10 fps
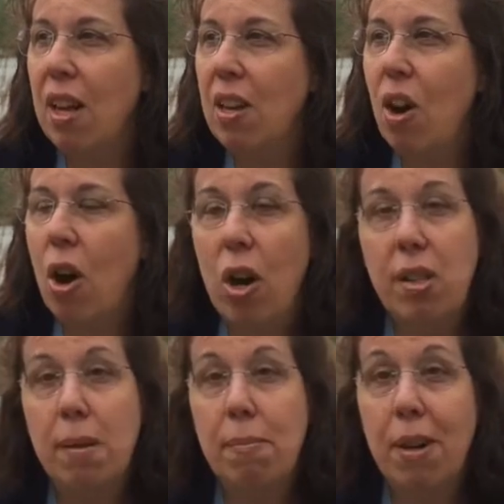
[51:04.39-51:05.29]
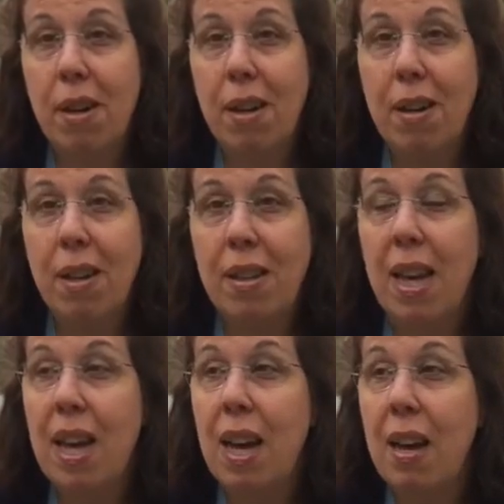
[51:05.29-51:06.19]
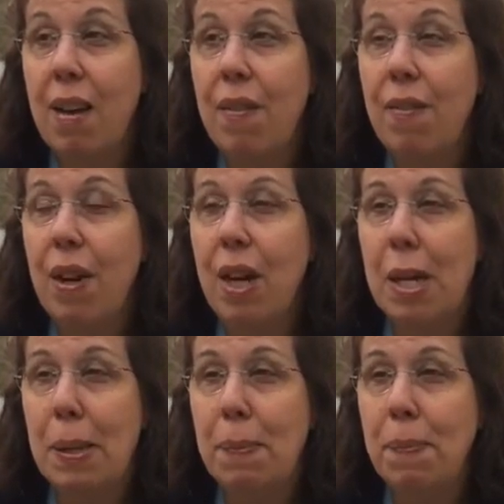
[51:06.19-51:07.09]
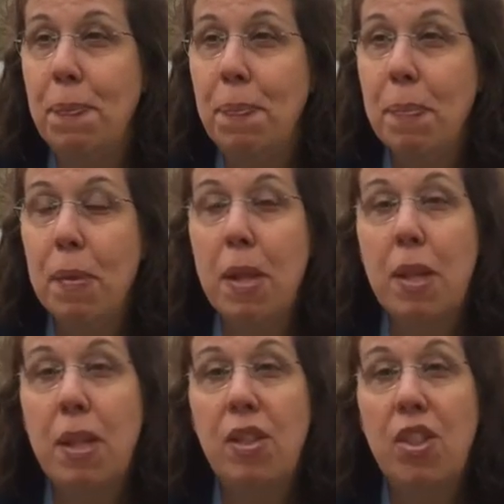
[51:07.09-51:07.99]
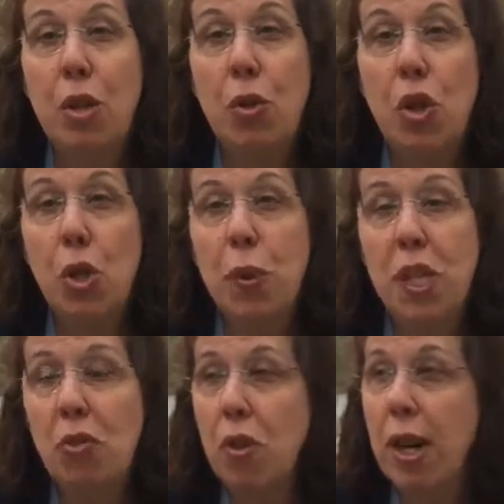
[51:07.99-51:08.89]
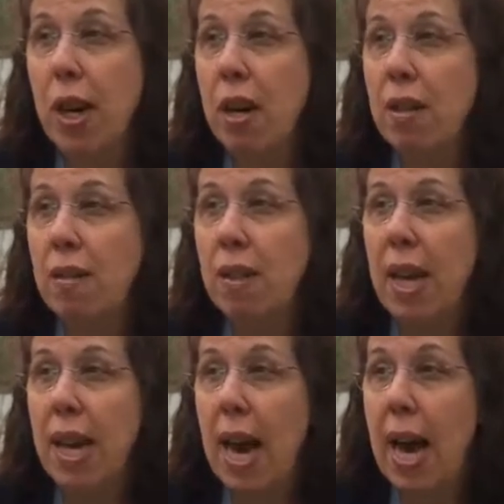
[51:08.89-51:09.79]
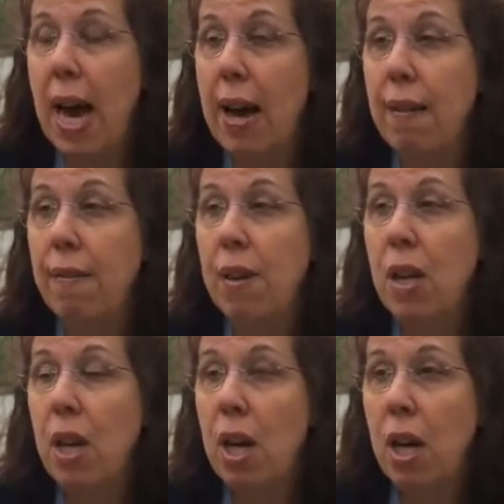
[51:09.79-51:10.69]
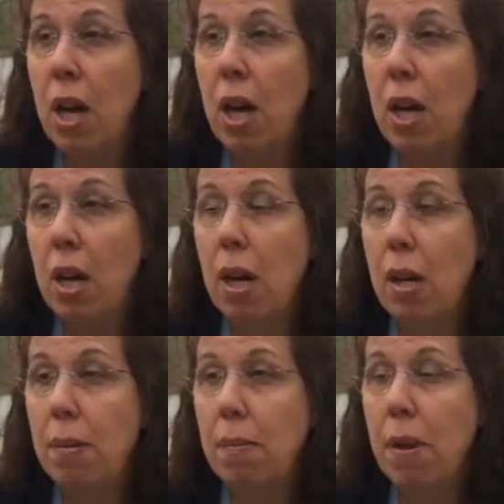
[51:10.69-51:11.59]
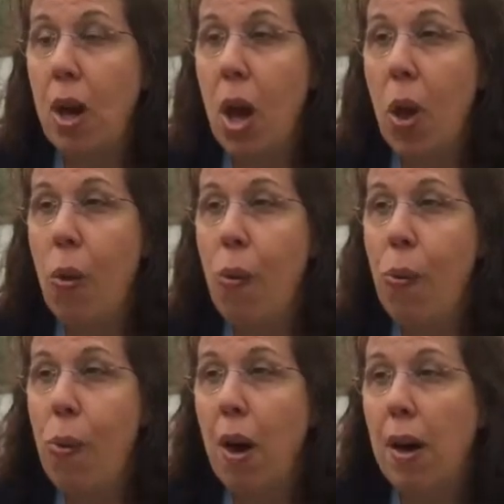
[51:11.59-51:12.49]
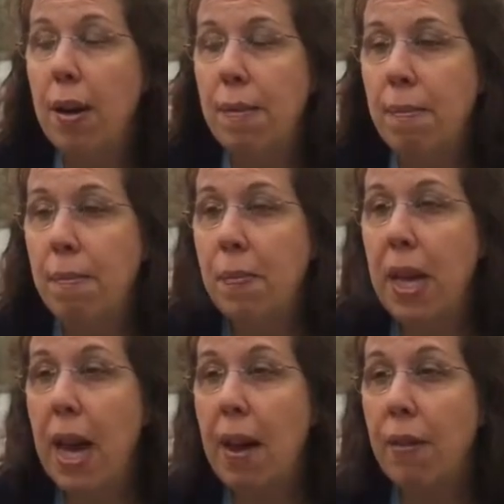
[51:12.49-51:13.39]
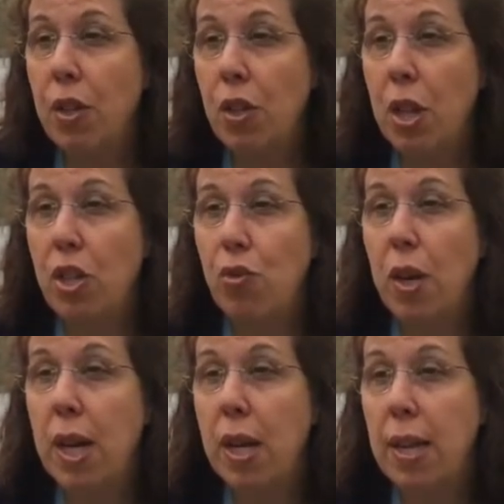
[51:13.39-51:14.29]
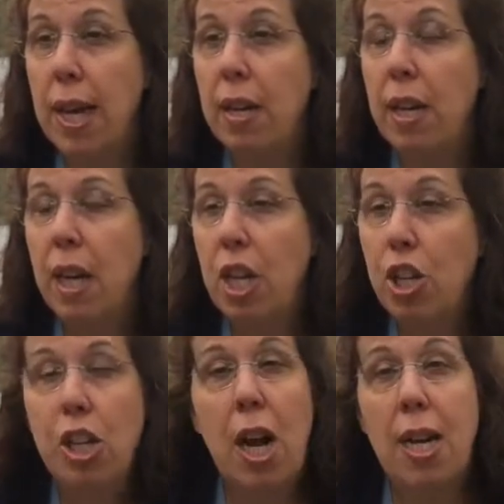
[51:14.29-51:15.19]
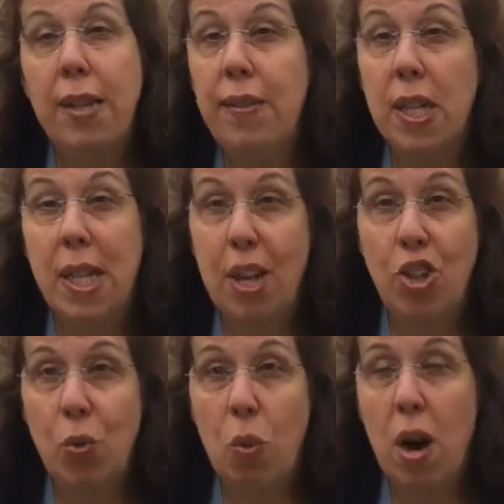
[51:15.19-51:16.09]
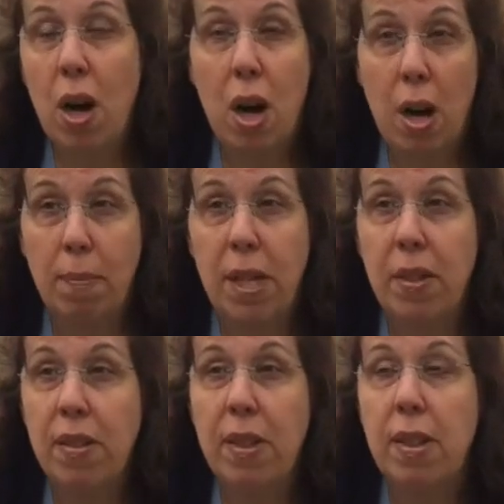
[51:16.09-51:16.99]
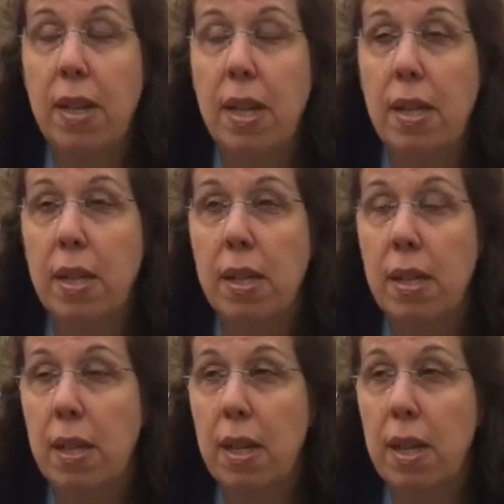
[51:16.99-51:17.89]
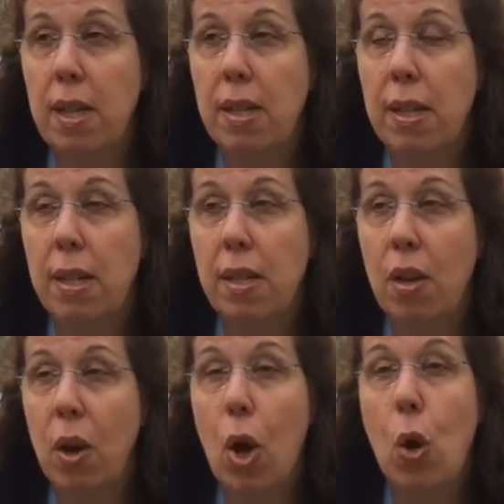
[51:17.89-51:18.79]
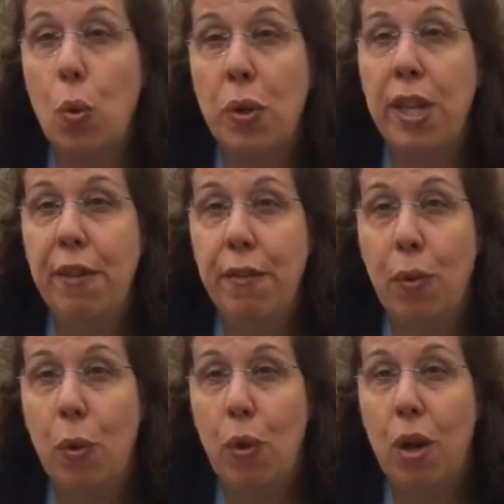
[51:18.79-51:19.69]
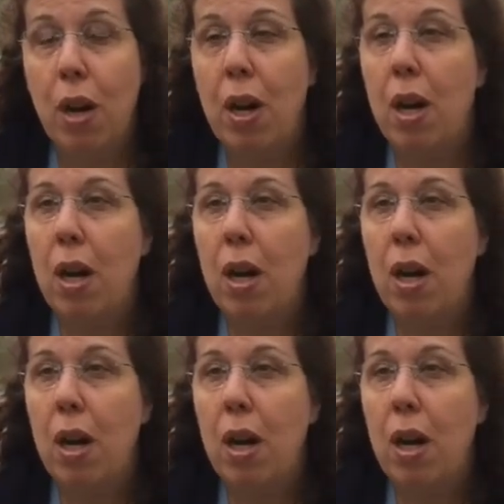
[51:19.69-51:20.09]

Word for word: an awesome park. They have um, the snowshoeing trails. They have um, um, they have a, a trail that you're not even allowed to walk on because it's it's it is only for